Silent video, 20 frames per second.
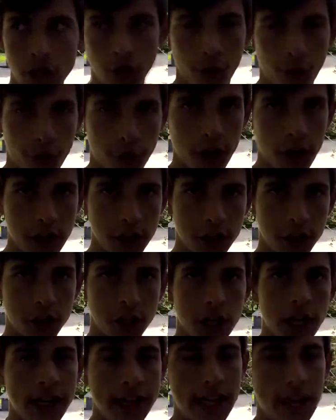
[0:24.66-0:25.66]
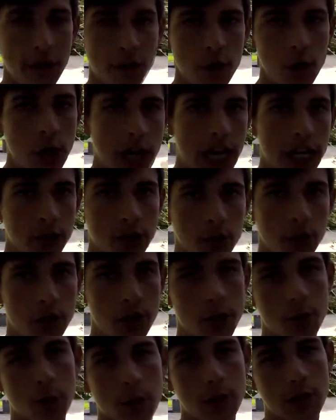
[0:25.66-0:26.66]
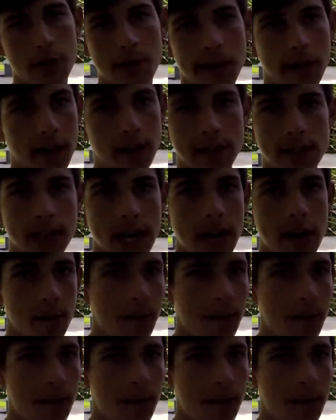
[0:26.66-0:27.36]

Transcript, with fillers: fish that if you catch one, you're supposed to be able to send a